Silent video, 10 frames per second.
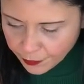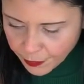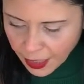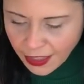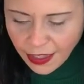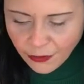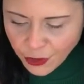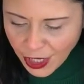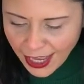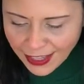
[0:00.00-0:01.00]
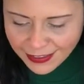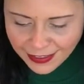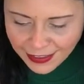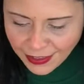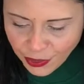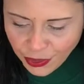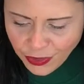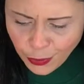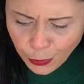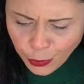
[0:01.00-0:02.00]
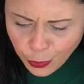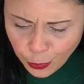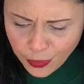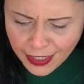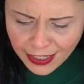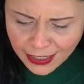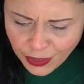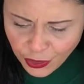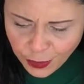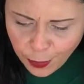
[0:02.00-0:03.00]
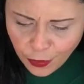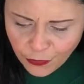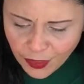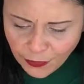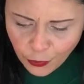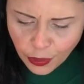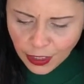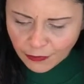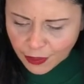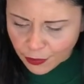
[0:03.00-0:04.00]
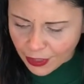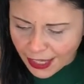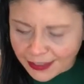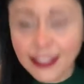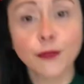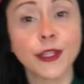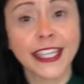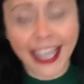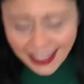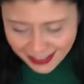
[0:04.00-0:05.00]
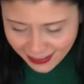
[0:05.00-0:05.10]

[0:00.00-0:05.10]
I love jazz. It's just so soothing and it's just perfect for a lovely relaxing weekend.